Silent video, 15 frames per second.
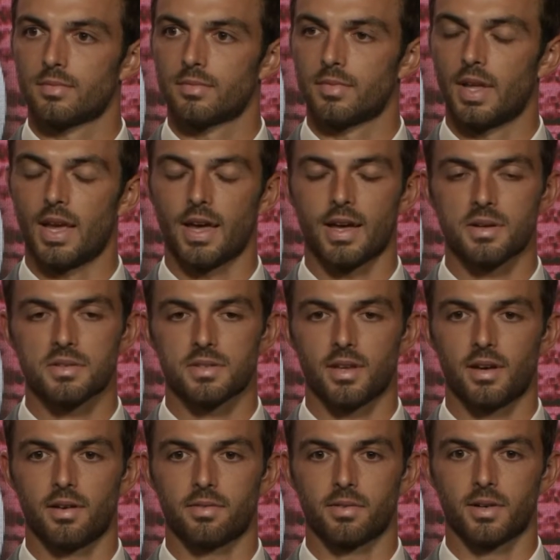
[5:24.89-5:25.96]
Yeah, it was
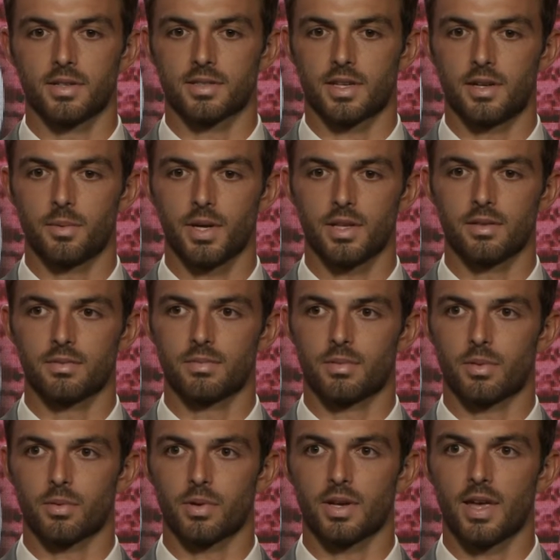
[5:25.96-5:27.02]
tough for us. I know we had
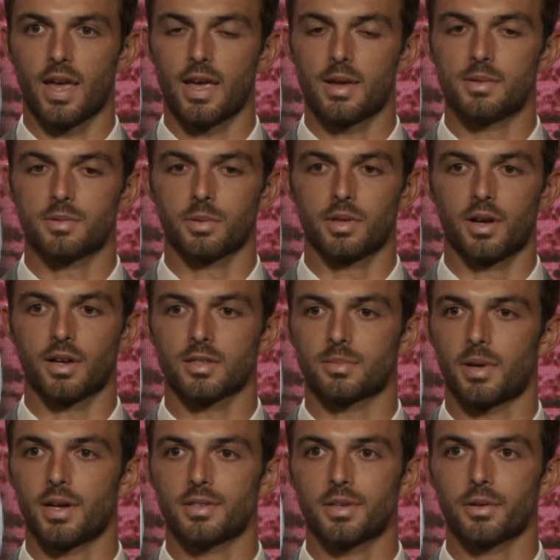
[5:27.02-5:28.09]
three games we lost
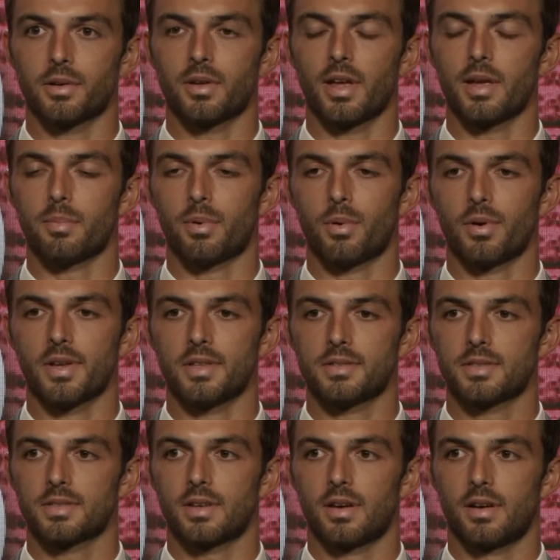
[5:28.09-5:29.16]
by a total of eight
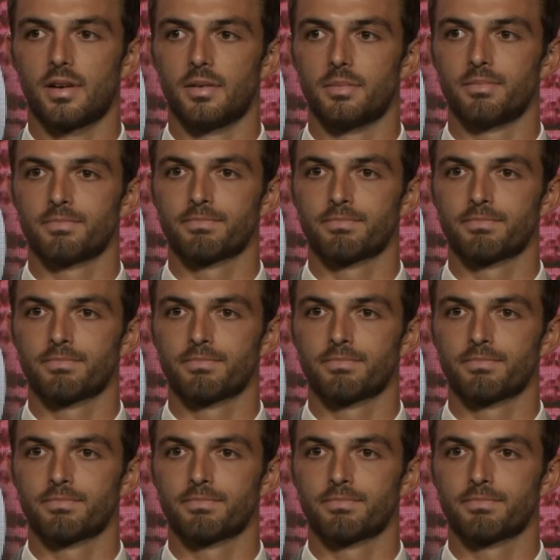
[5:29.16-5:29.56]
points. Um,